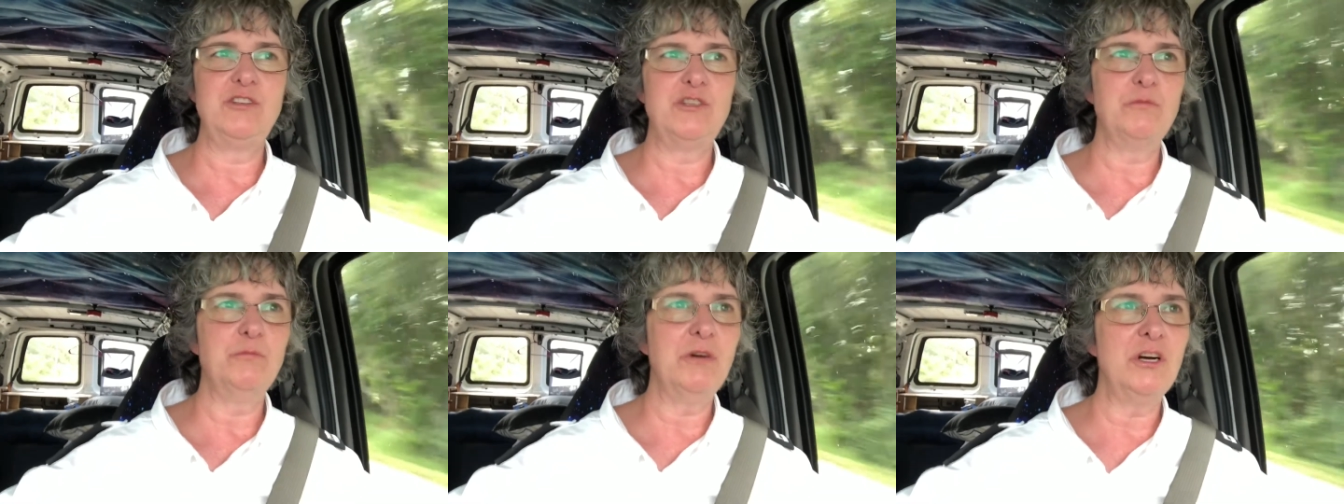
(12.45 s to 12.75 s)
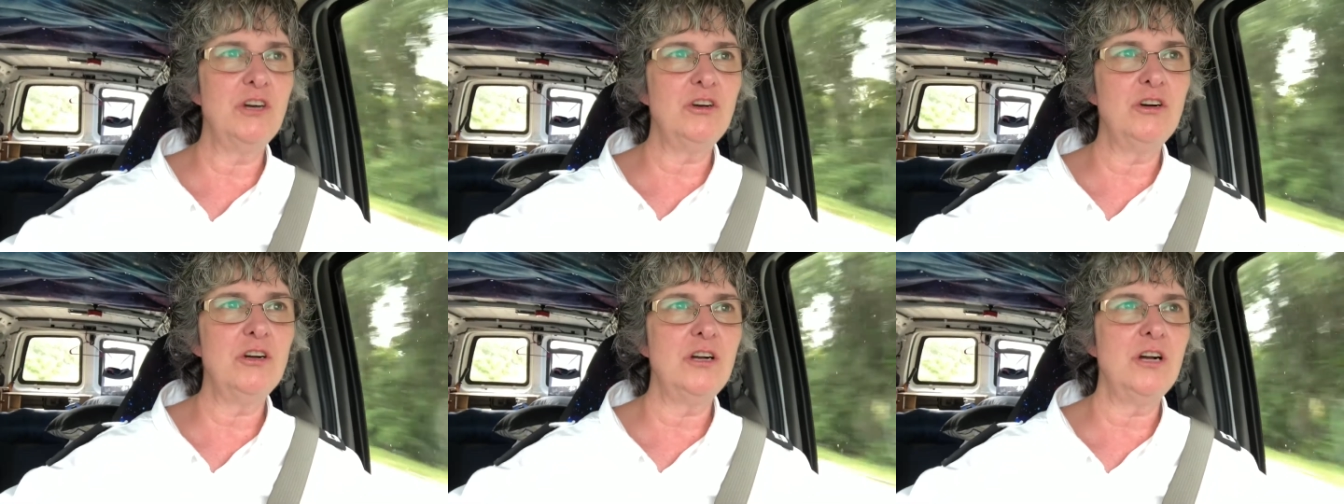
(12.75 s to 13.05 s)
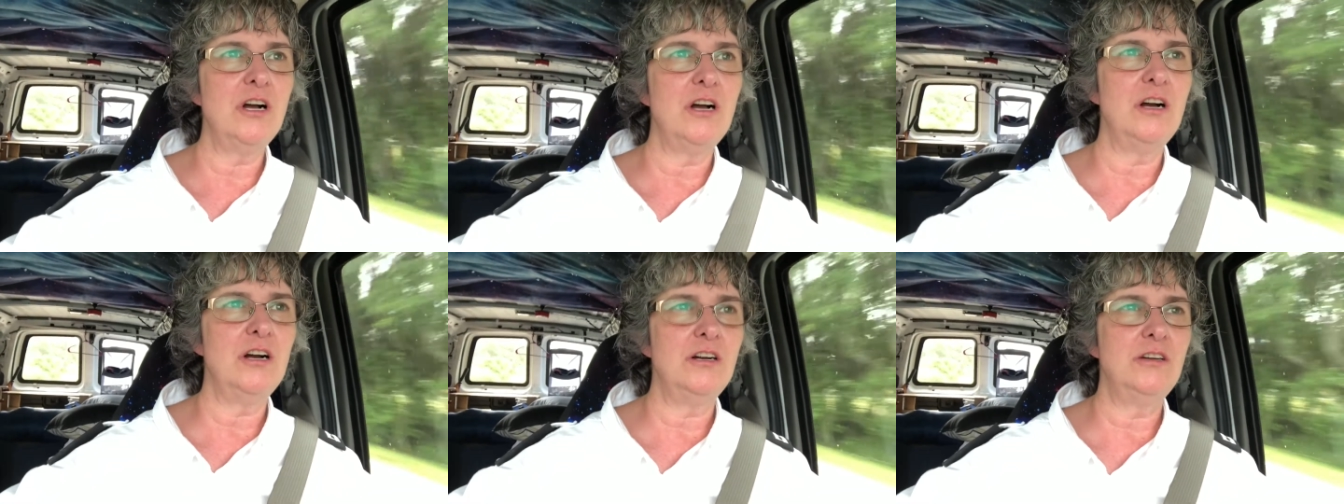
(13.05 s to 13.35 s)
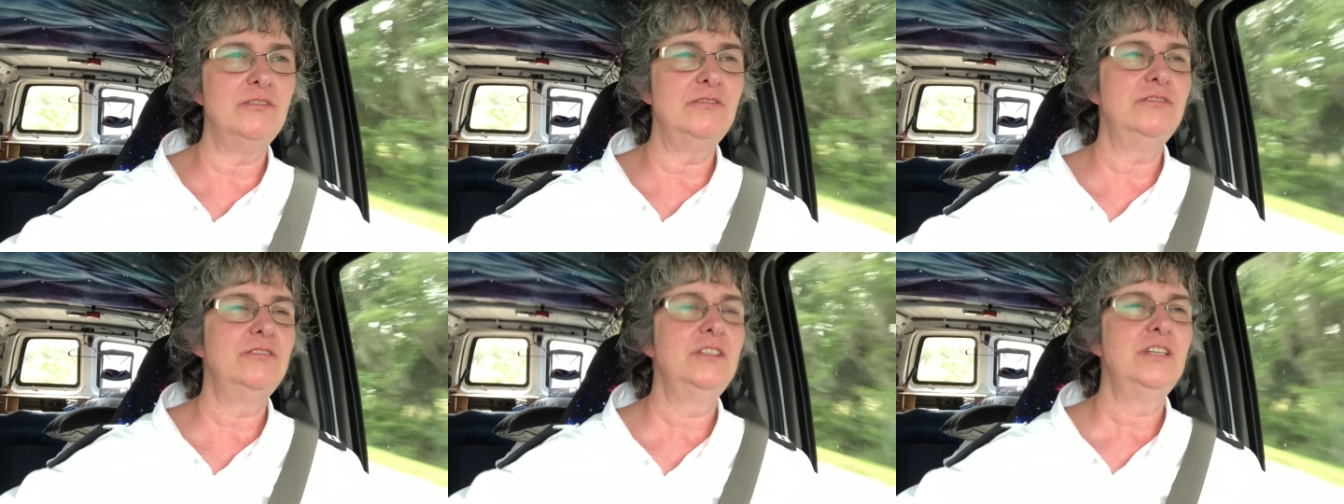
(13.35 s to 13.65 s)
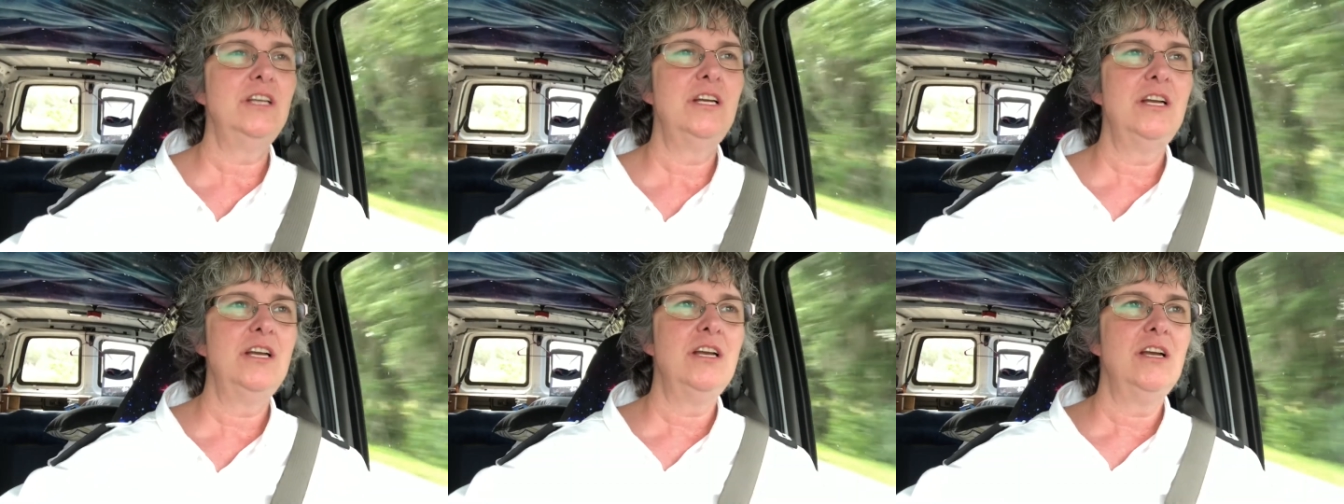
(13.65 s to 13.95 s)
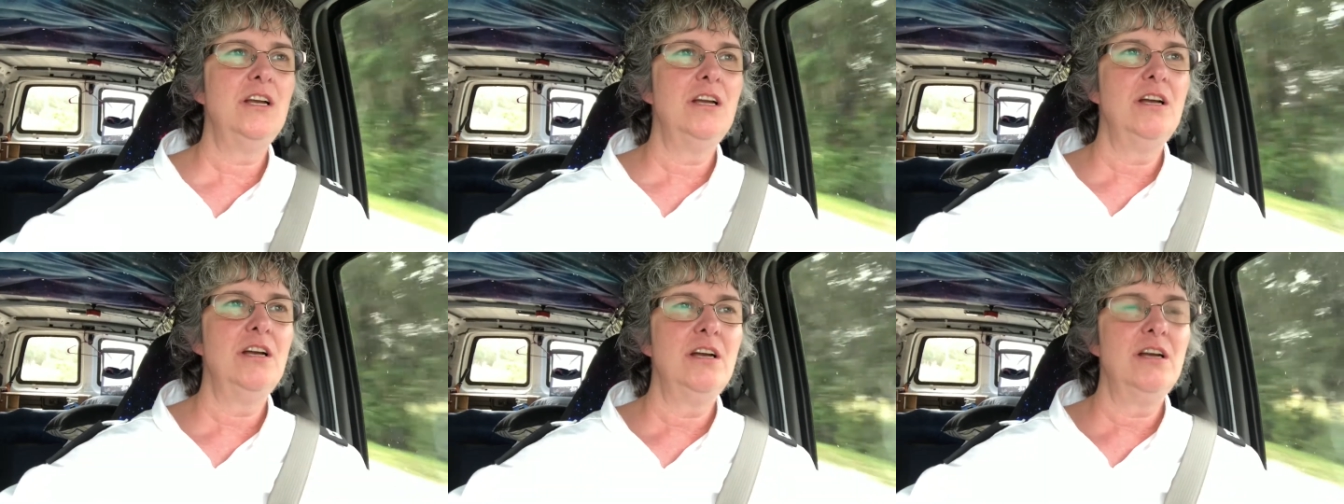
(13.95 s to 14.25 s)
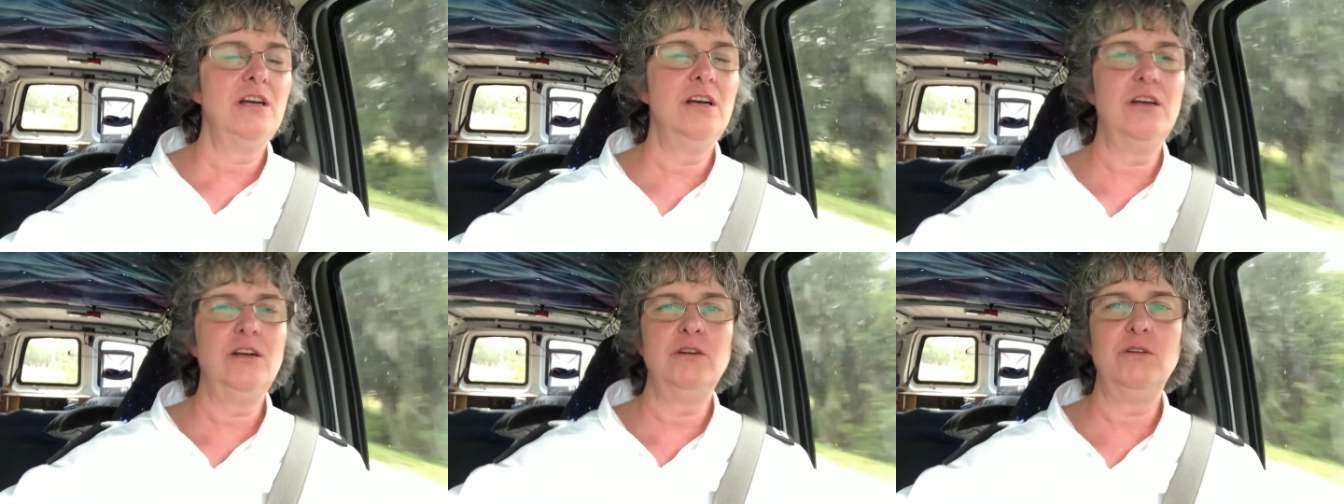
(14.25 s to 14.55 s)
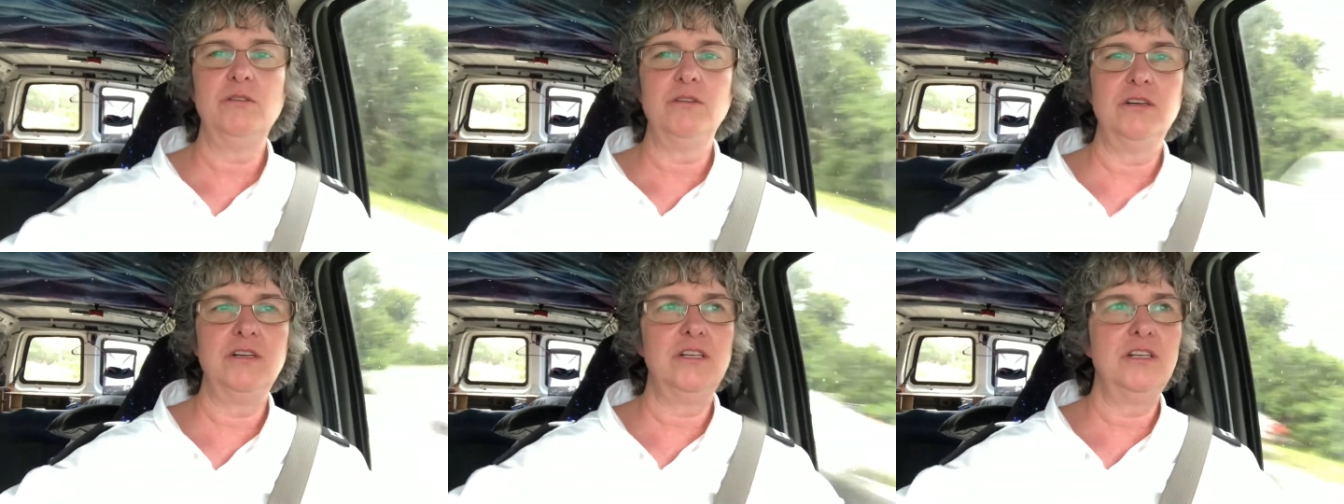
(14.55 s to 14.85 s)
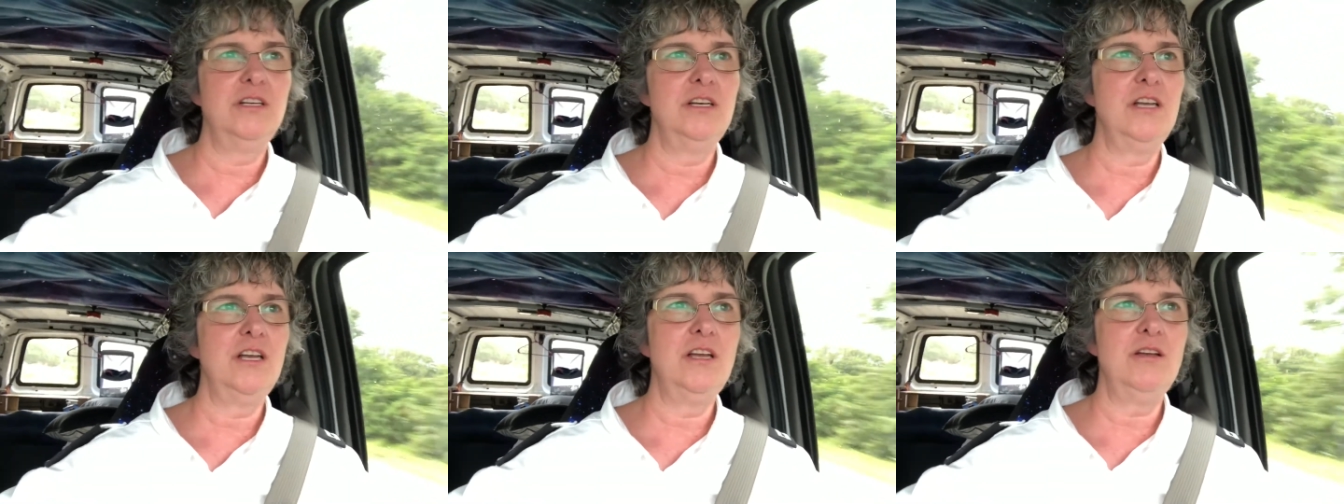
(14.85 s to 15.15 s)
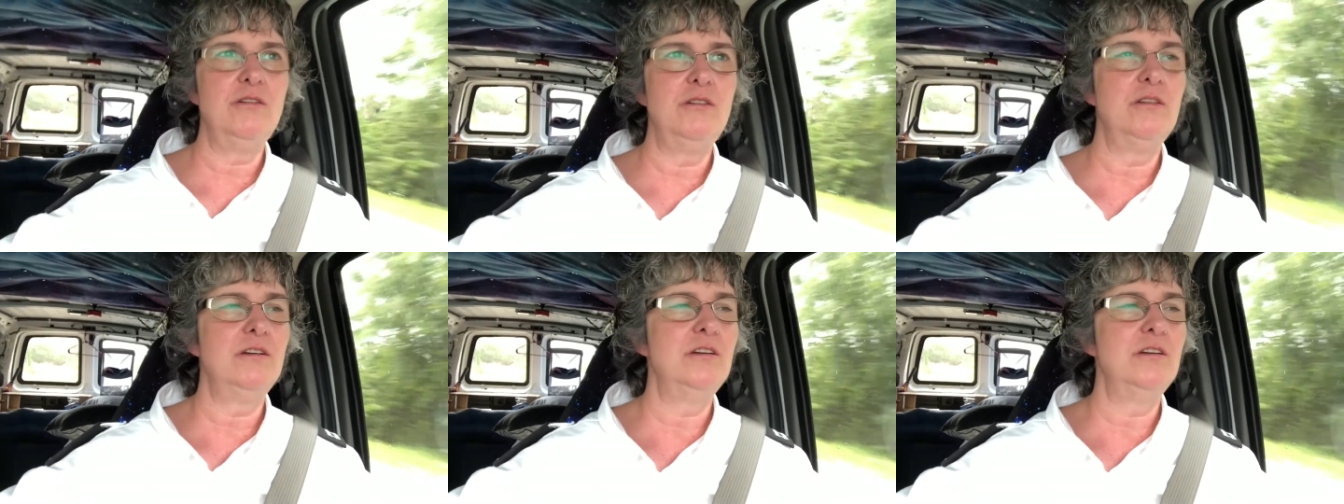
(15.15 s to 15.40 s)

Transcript: tomorrow off. Oh, it,